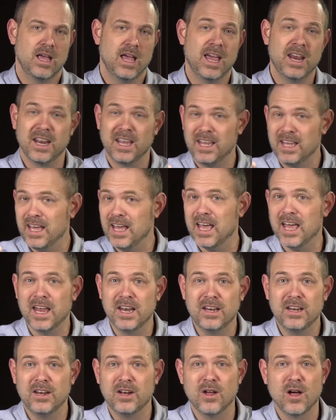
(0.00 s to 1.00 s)
And
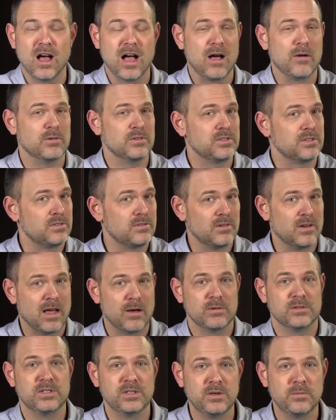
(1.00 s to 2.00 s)
again, I was
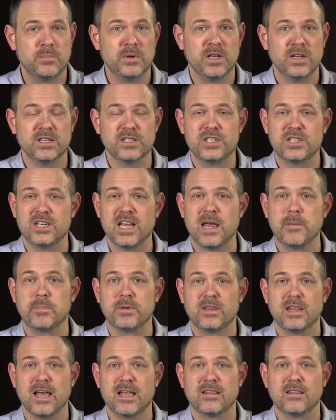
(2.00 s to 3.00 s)
into being in shape
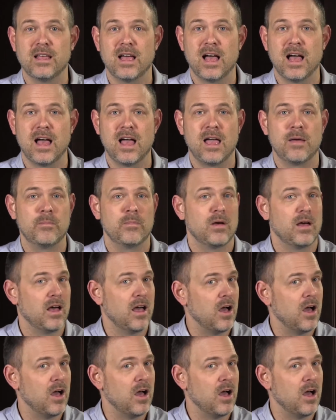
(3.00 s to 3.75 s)
at that time.